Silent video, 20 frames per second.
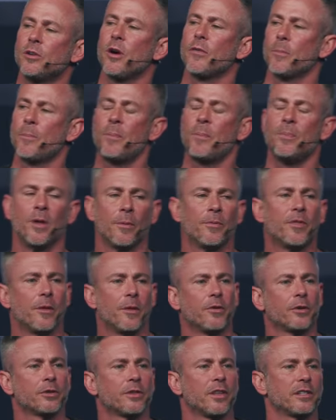know
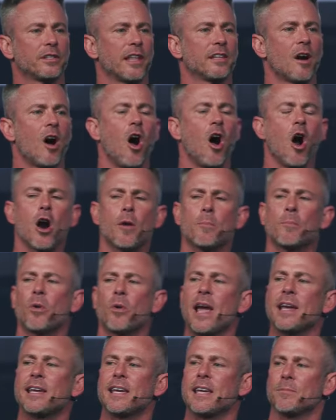there's a
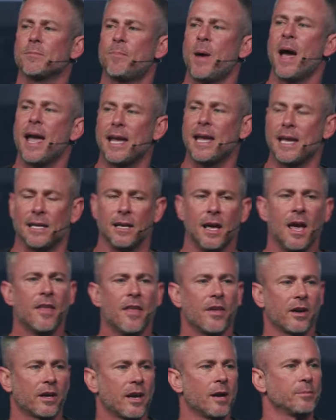heartbreaking pain
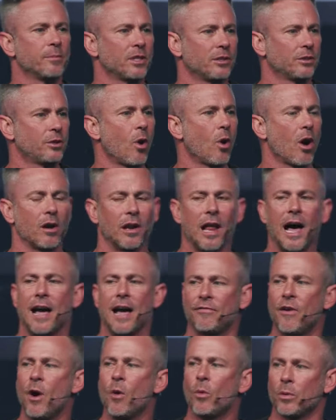that comes into our
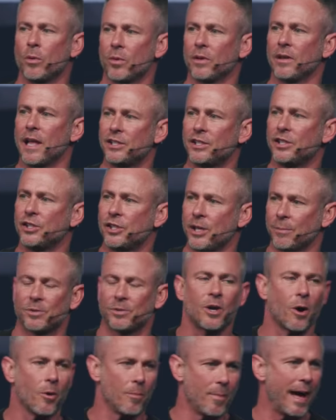life when relationships
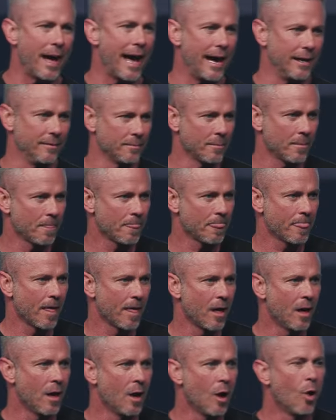go bad.
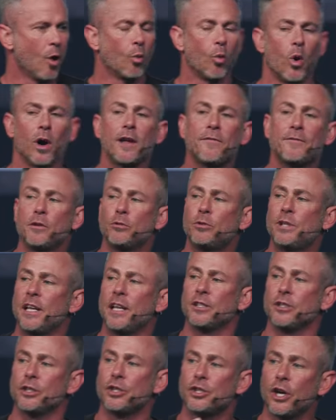What if you
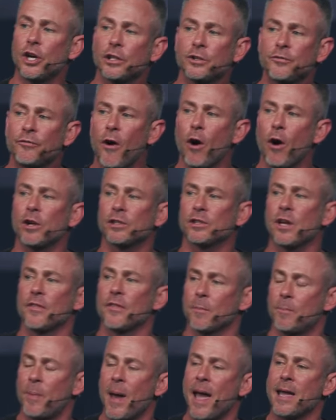didn't just focus on
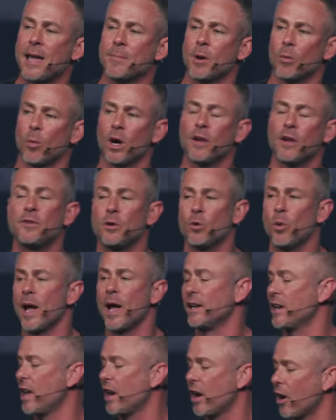the pain, but what if you
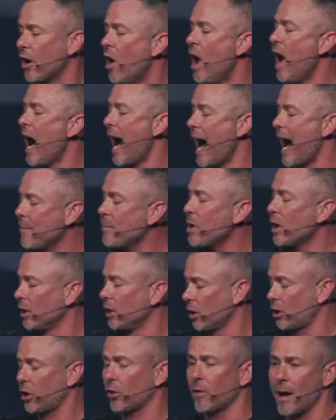went, no, I'm gonna
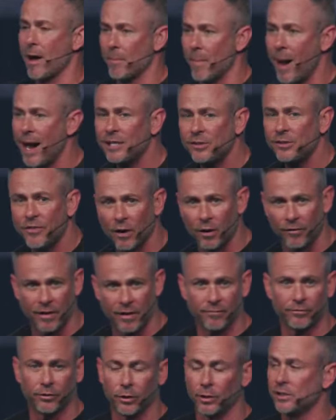look around my sphere of
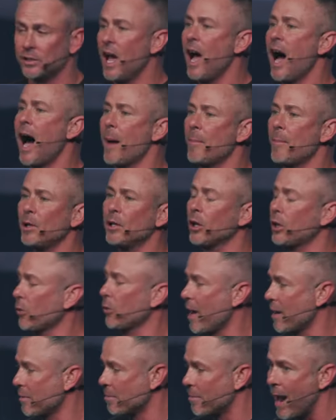influence. I'm gonna look
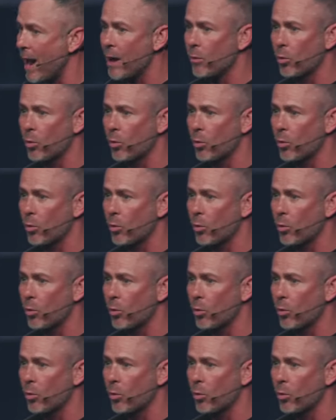around my